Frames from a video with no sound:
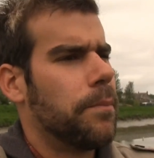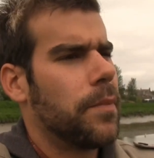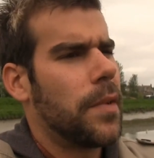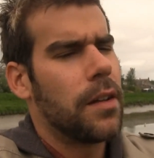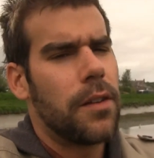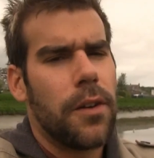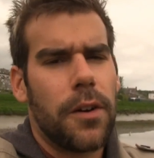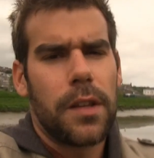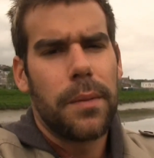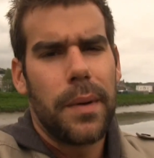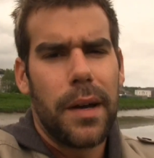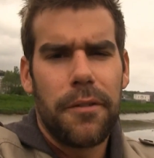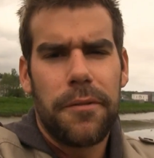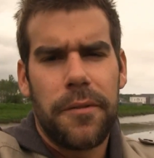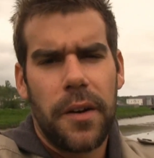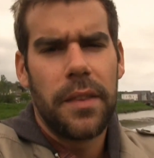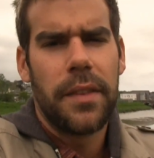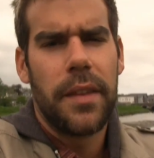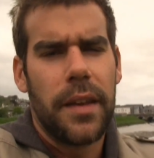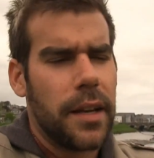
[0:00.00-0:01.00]
I talked about
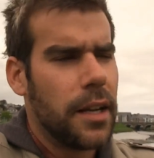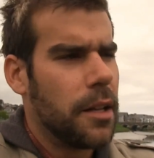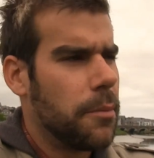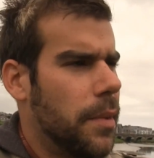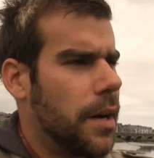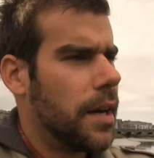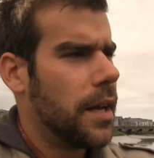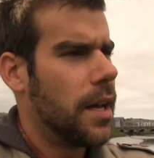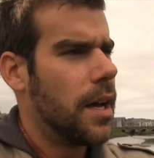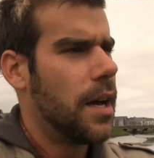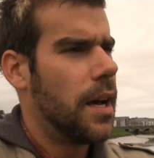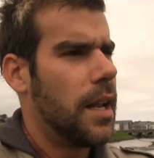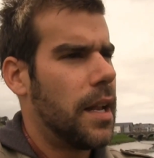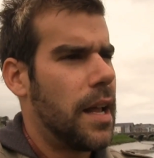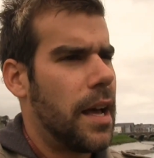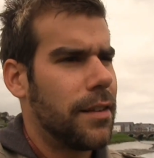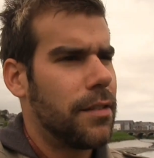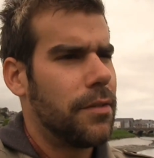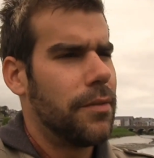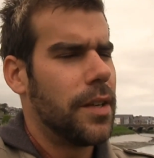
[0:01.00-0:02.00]
funding in my
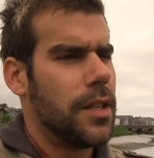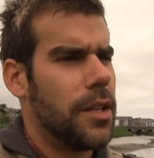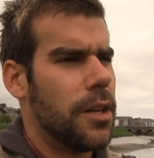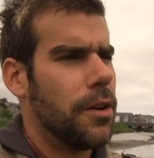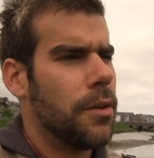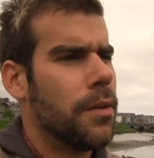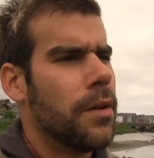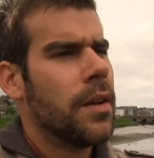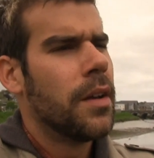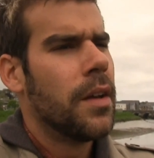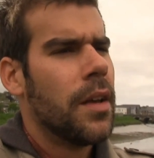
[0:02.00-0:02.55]
last video.